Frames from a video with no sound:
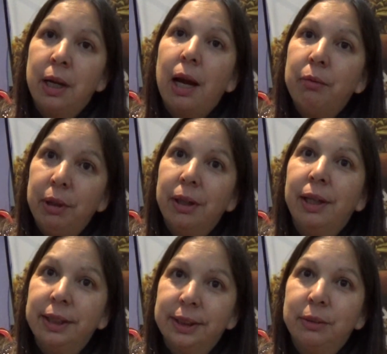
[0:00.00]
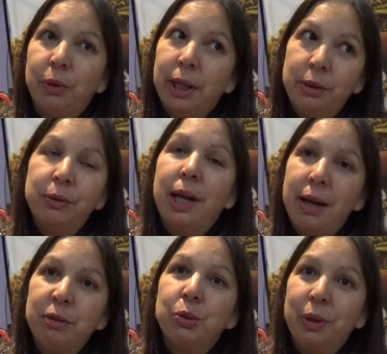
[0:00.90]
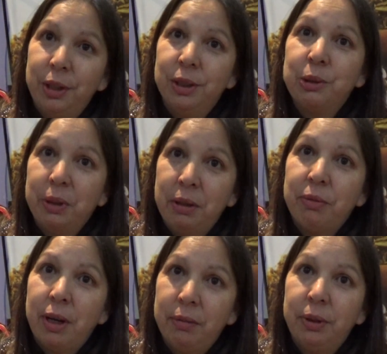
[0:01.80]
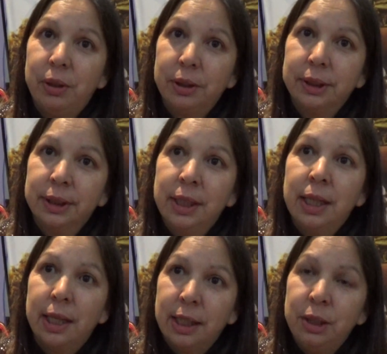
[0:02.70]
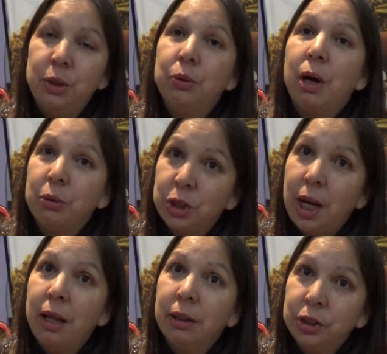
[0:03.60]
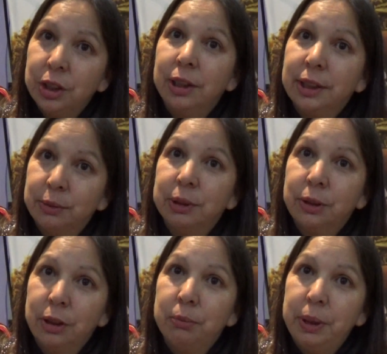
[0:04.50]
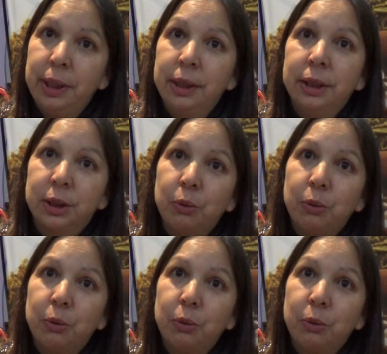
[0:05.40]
I realized, well, I don't have 20 or 25 years. And I knew how challenging this was going to be. So